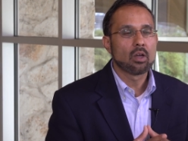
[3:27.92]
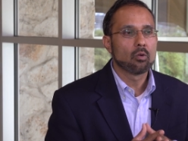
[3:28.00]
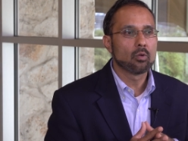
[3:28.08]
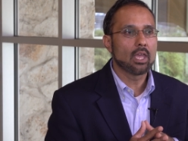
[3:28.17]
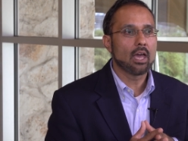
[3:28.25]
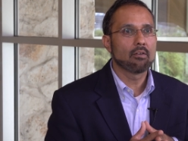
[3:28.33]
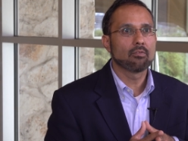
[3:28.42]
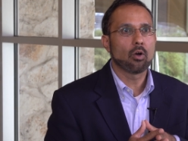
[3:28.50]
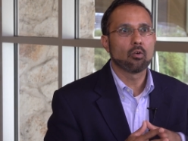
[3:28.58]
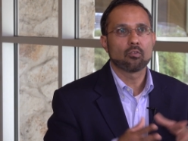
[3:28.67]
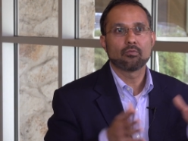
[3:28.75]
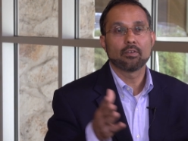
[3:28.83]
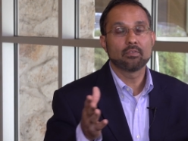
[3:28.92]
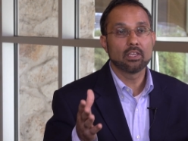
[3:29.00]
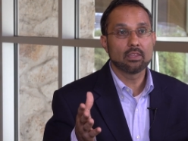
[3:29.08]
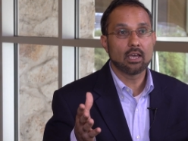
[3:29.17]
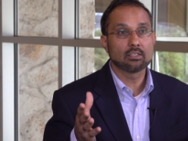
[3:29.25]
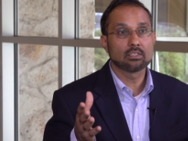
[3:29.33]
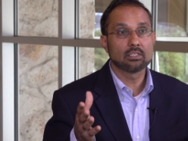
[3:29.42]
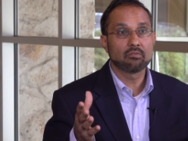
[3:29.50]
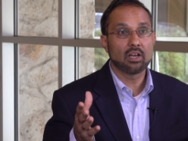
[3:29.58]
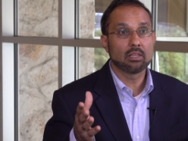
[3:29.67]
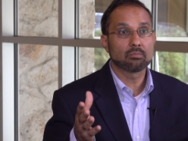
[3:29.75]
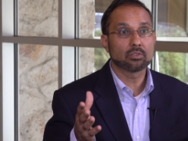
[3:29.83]
We have over 15,000
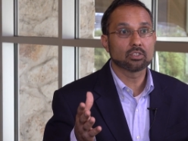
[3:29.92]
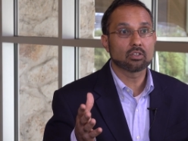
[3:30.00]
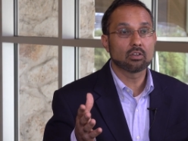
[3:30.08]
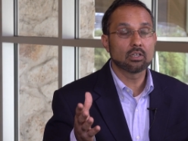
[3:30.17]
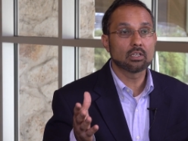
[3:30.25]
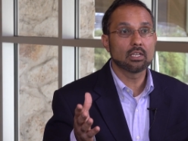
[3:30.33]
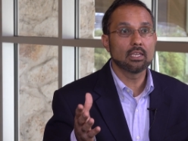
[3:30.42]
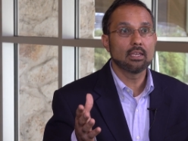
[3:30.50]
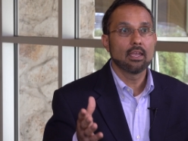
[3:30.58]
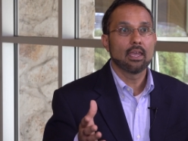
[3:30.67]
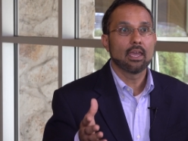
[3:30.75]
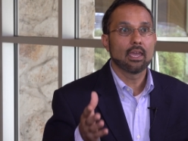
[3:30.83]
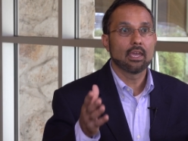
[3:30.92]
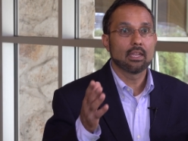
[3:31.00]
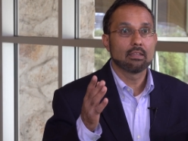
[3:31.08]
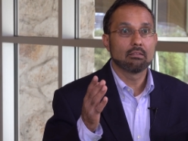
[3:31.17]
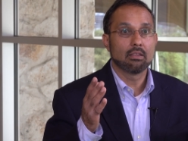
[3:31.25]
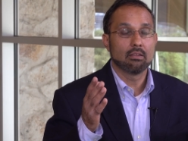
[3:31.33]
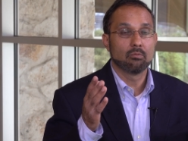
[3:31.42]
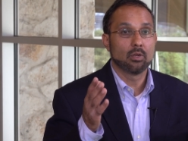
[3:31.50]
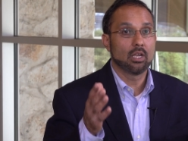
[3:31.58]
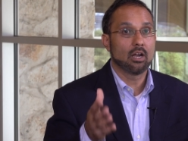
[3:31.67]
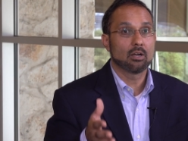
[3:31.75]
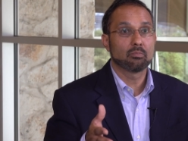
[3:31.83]
developers currently, and
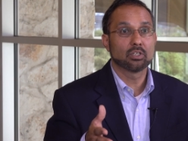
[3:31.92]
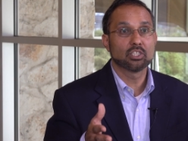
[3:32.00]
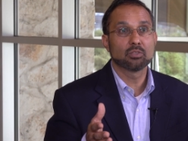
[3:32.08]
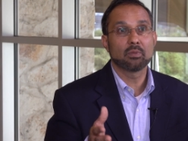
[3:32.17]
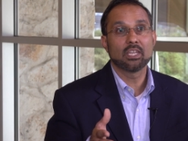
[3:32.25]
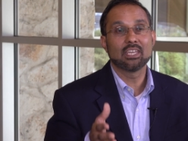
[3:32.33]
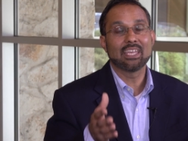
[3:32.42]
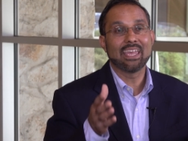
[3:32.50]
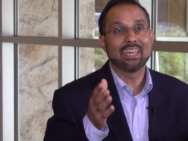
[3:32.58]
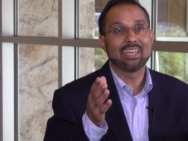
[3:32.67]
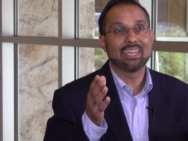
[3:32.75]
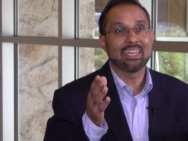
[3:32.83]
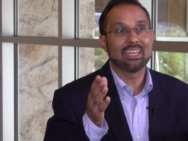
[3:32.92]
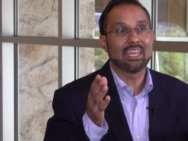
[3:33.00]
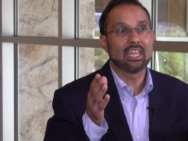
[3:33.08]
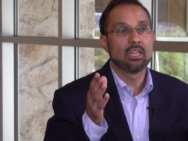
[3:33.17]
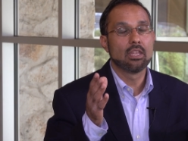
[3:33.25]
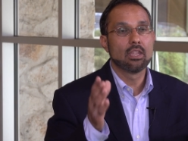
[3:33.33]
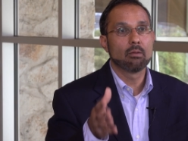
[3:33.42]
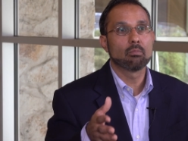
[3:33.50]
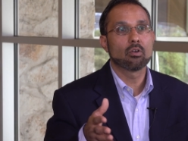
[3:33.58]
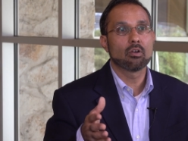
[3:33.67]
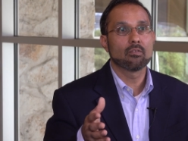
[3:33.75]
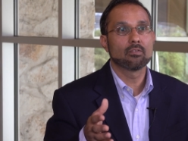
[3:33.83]
we are participating uh, in a
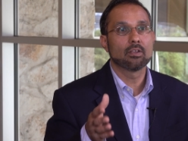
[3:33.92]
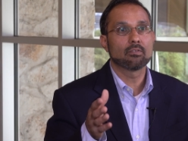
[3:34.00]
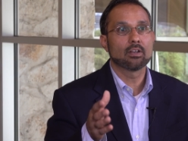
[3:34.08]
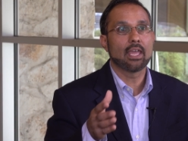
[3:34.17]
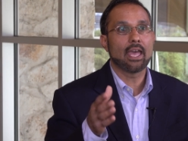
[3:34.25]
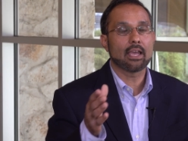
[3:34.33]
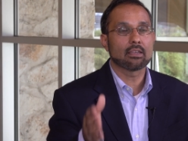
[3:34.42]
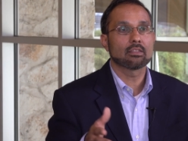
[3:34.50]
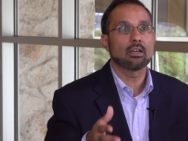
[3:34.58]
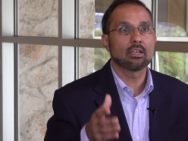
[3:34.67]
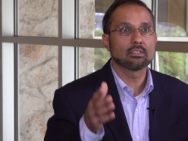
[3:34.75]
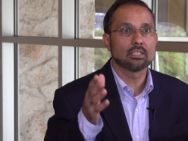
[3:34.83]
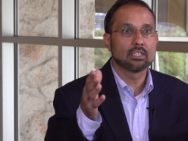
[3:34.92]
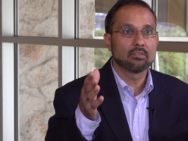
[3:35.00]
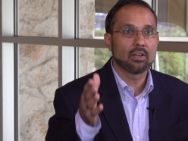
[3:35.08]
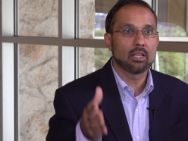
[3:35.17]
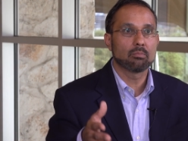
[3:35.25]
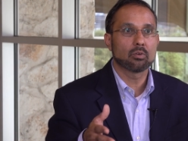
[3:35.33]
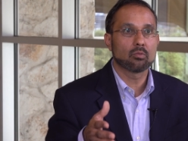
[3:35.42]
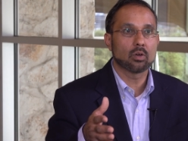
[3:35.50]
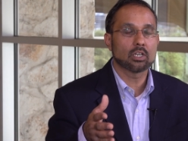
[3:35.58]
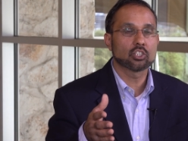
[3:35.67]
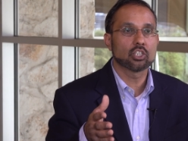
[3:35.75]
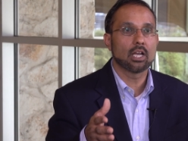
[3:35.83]
number of different hackathons and developer
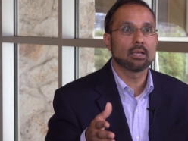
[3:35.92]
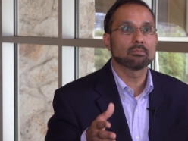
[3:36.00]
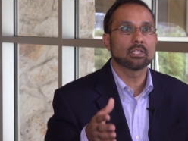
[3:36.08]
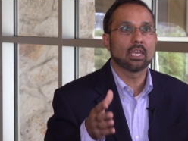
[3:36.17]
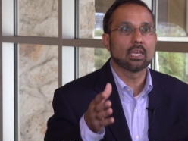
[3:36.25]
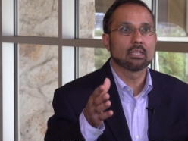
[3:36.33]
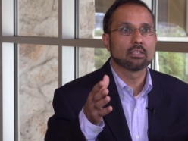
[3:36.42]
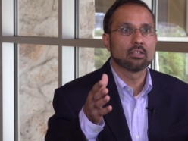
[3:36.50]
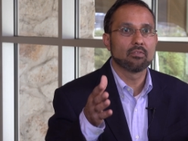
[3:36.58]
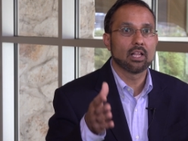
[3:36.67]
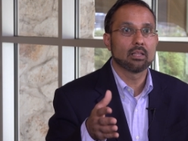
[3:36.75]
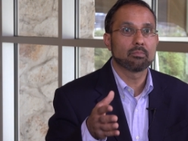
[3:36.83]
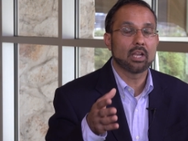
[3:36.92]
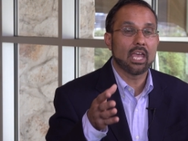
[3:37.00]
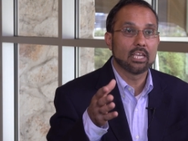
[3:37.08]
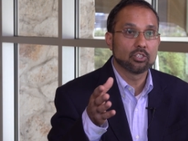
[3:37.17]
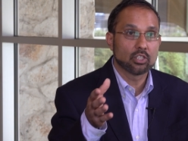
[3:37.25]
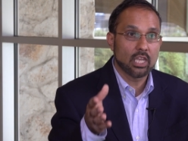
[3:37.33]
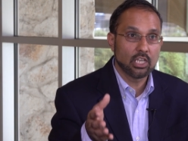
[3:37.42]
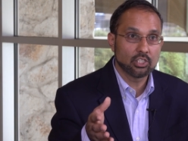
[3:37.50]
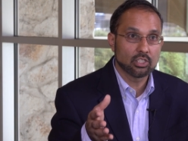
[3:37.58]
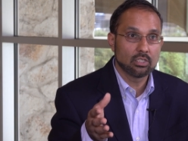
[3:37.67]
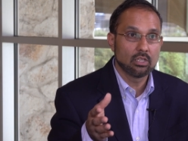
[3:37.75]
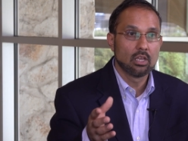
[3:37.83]
workshops and developer
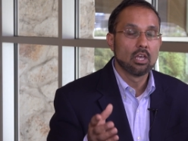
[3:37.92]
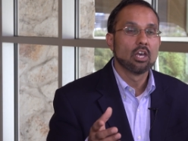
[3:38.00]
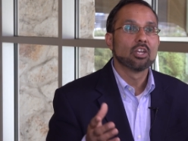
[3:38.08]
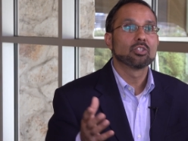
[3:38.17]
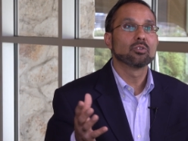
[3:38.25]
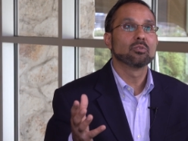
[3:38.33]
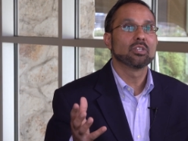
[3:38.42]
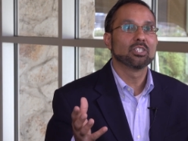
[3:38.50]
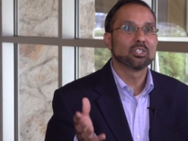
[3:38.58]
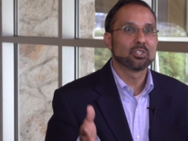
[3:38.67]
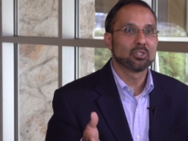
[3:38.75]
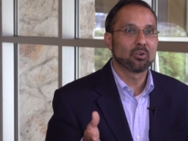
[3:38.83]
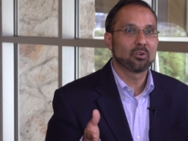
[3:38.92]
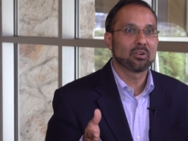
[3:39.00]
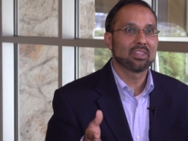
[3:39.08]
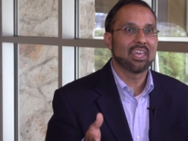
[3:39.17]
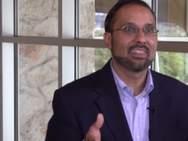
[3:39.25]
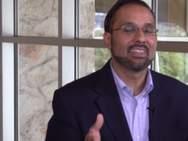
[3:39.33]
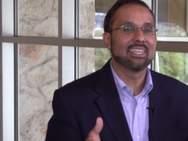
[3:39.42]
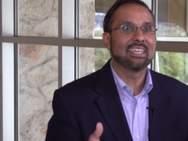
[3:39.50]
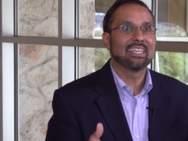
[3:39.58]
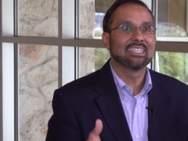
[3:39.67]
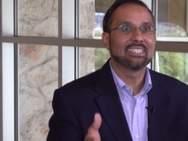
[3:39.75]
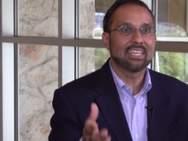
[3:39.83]
education to ensure that the
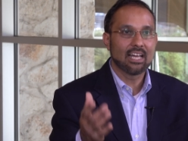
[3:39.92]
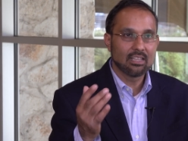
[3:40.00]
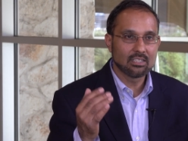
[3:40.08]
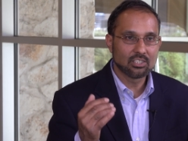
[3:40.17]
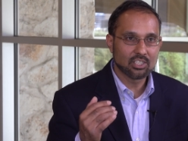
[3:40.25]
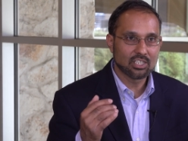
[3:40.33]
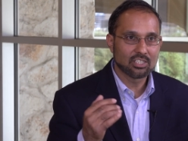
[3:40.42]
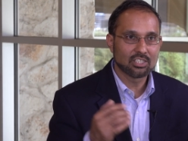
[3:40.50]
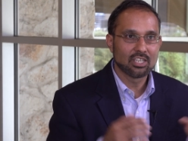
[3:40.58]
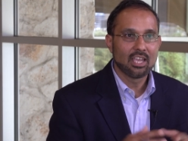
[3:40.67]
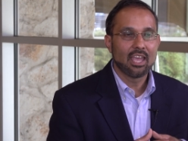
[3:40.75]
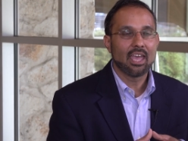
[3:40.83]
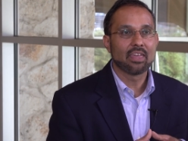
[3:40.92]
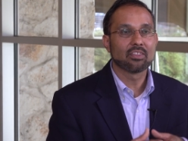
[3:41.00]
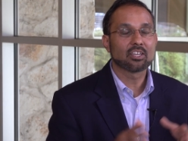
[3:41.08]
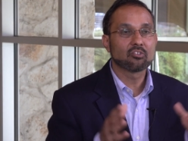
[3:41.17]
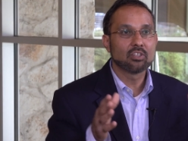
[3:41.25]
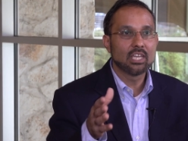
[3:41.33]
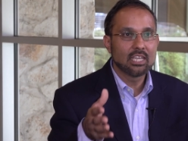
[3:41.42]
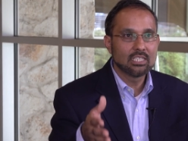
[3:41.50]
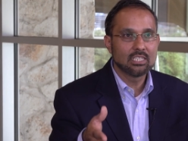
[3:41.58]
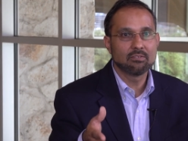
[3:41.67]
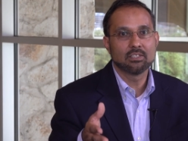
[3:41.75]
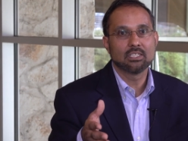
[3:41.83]
intelligence and the
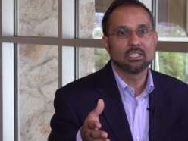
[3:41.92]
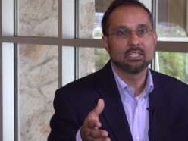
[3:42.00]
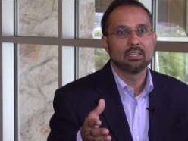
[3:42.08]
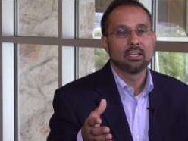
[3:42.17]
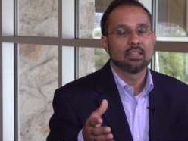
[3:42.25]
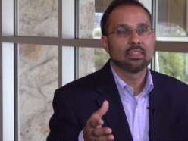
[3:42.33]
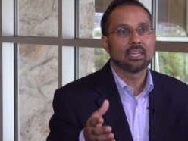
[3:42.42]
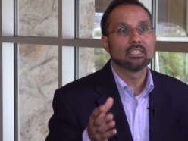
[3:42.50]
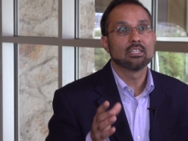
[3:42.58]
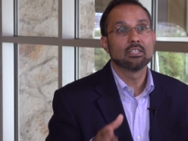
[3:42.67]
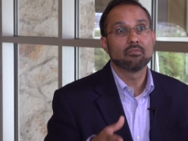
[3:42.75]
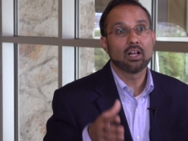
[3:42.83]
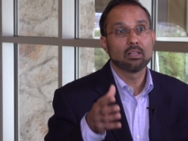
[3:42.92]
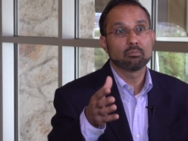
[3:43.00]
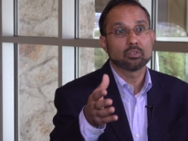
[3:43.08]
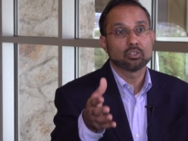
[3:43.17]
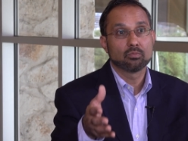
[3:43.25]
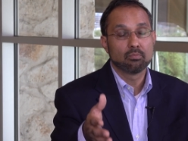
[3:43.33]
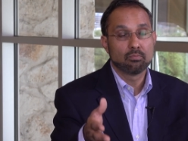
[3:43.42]
creativity that the developers